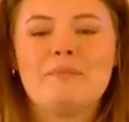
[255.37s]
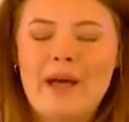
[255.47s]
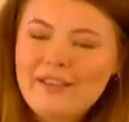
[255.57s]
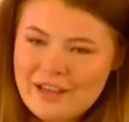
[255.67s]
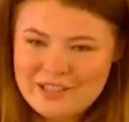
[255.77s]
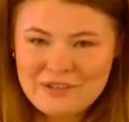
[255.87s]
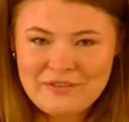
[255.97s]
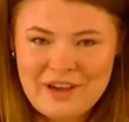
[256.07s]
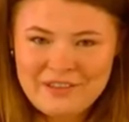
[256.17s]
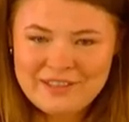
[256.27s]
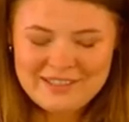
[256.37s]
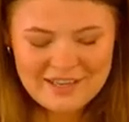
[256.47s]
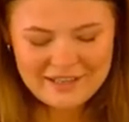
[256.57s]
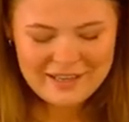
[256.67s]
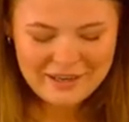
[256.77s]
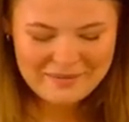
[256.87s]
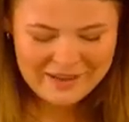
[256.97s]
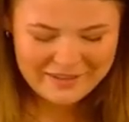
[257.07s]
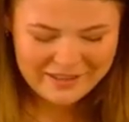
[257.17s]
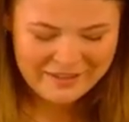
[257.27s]
biological father did not care
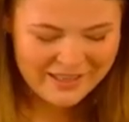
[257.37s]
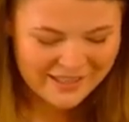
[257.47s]
about you.